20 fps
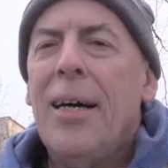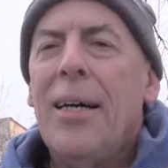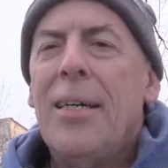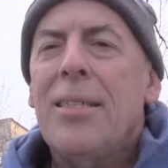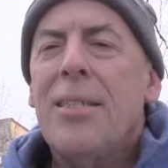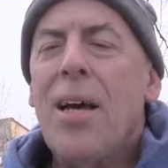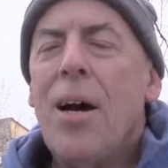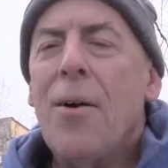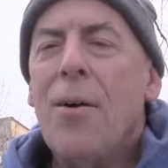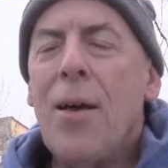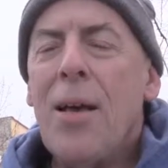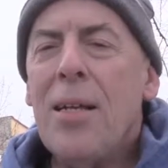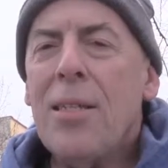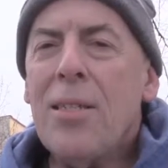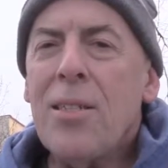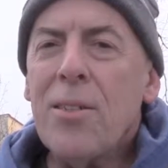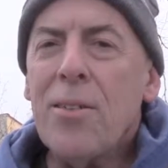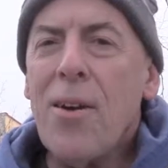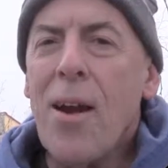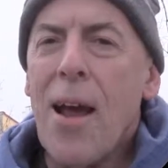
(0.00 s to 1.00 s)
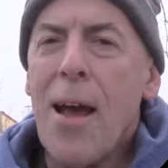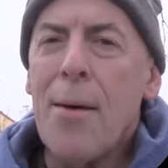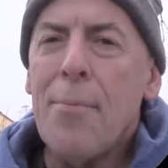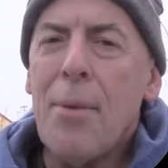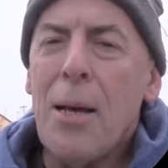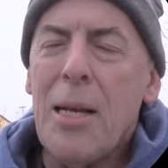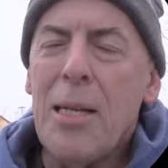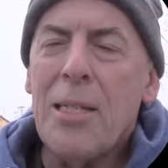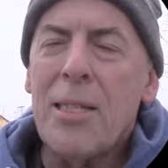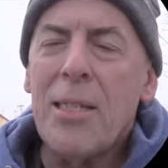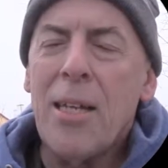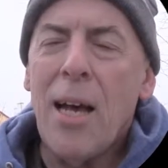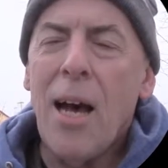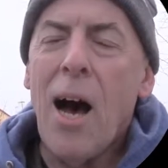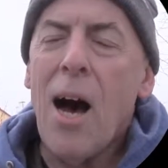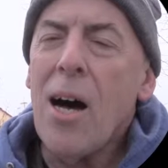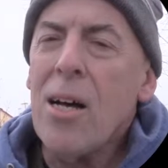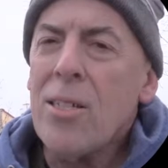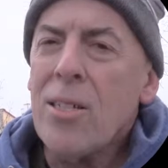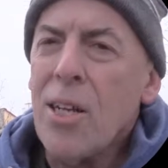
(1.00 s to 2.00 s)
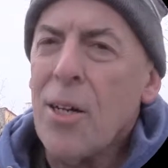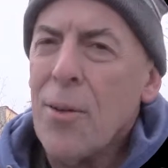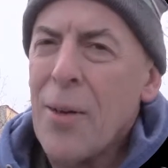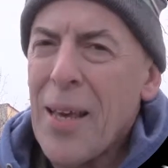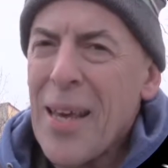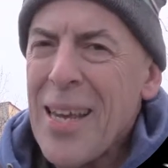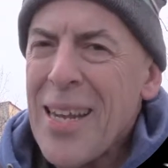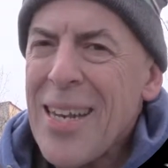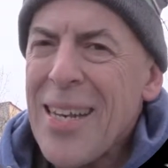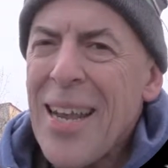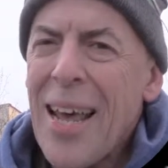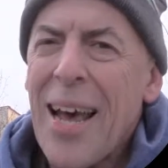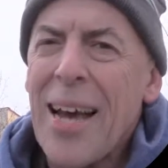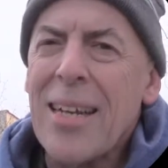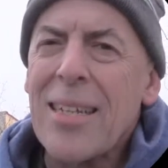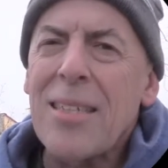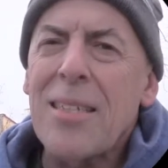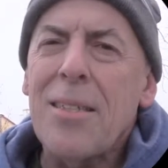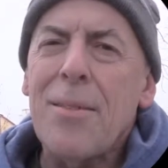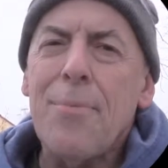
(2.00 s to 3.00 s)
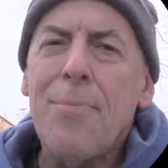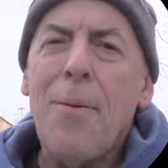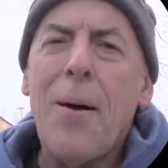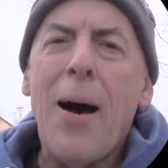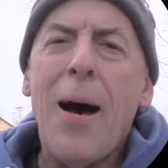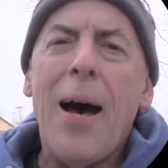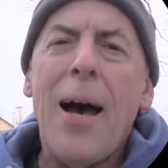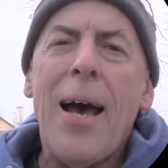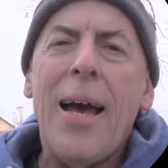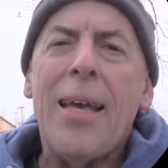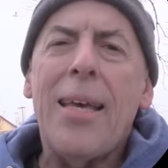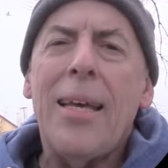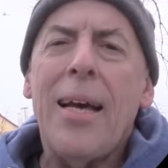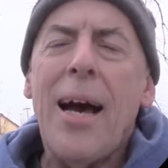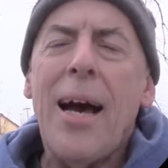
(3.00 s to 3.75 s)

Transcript: So Instagram is also indexed by